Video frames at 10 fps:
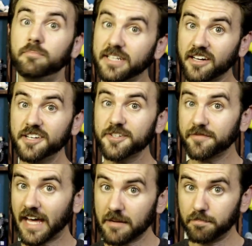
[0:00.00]
Because of
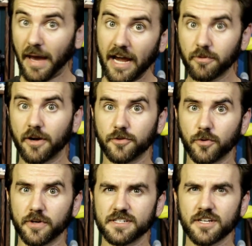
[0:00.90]
that background
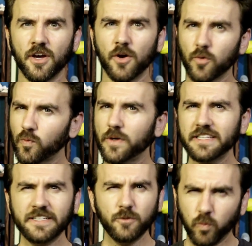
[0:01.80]
noise,
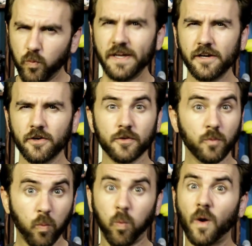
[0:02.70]
really weird
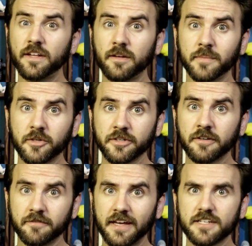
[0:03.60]
one in a million
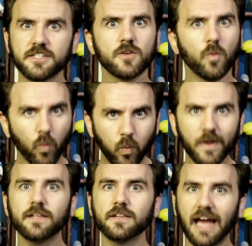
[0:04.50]
events
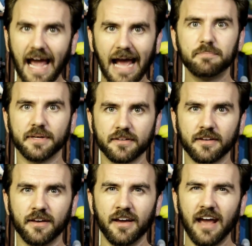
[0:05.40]
will happen.
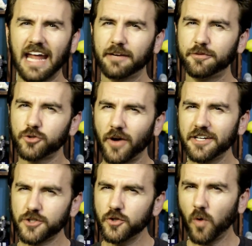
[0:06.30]
And if we try
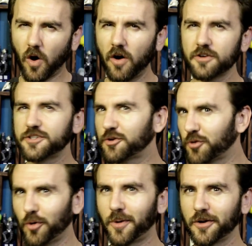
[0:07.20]
too hard to
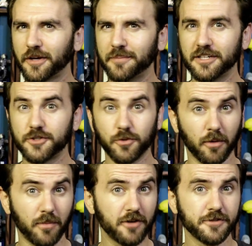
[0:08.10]
crowbar them into our
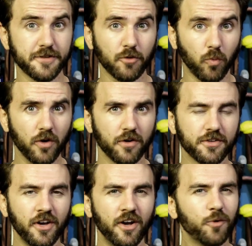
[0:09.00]
models of the world,
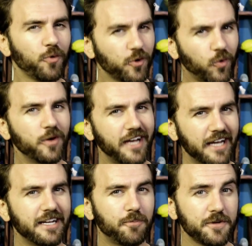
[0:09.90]
we're going to
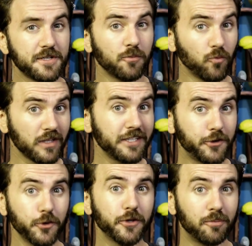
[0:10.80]
end up with some really
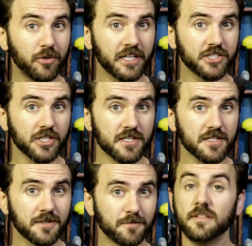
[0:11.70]
kooky
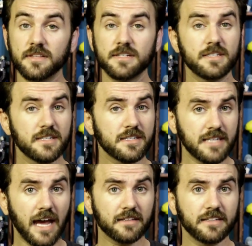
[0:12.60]
predictions. This is
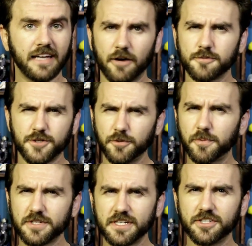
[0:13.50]
exactly how
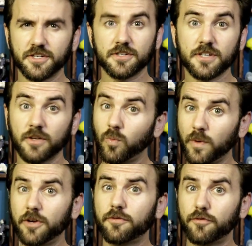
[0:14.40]
superstitions and
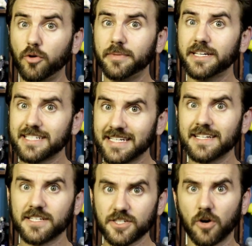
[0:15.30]
weird phobias
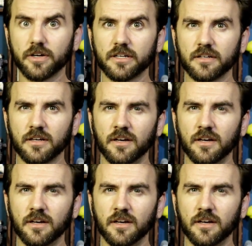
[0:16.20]
get started.